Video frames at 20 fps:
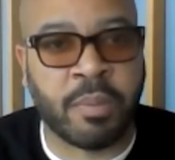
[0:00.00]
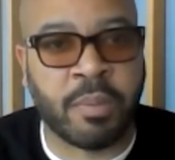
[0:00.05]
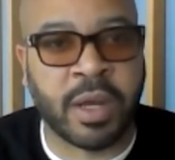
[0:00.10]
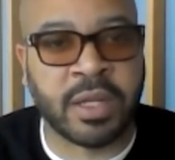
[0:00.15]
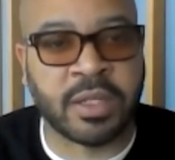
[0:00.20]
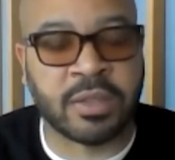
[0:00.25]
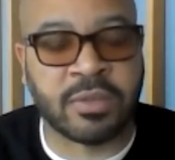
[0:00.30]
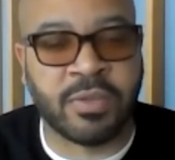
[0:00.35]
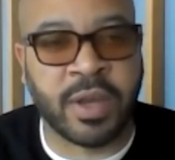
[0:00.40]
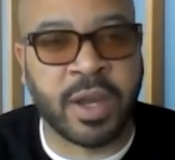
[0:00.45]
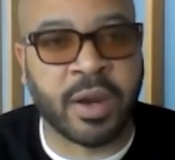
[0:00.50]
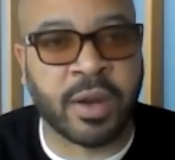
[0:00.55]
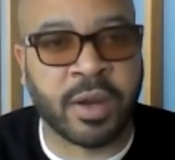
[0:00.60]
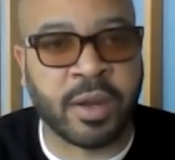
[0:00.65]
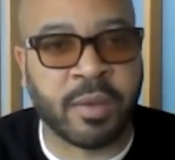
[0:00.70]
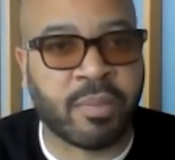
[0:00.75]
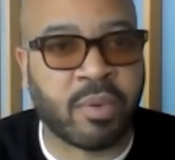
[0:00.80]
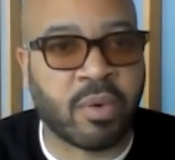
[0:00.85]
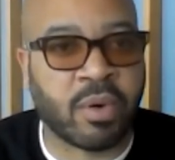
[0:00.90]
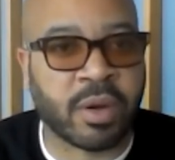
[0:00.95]
But it's very
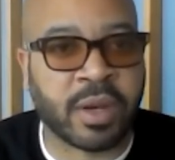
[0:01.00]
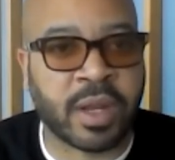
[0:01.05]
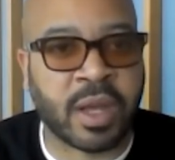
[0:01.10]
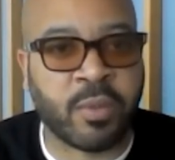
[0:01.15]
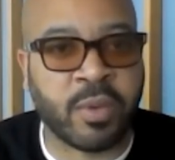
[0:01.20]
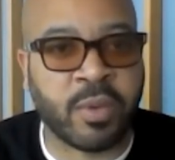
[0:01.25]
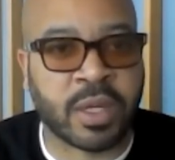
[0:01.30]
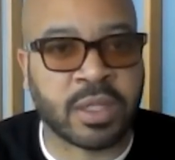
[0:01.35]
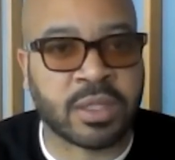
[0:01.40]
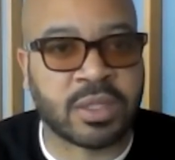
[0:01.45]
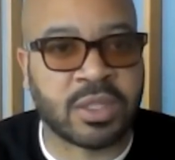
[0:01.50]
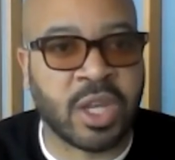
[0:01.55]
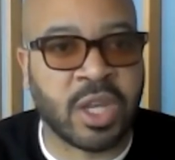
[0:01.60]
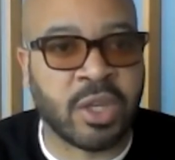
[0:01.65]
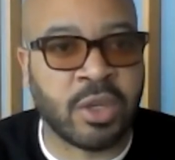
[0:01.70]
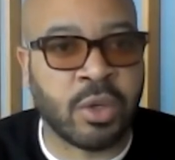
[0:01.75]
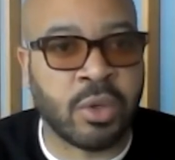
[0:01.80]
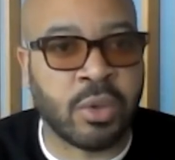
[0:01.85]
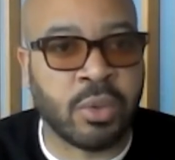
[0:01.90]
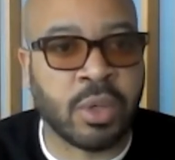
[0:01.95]
important that we
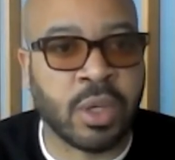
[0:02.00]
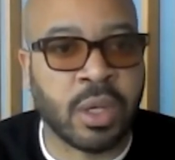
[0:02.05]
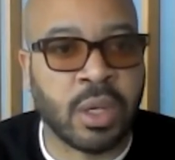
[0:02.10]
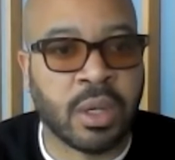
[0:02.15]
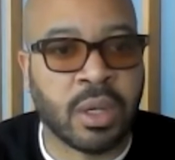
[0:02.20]
continue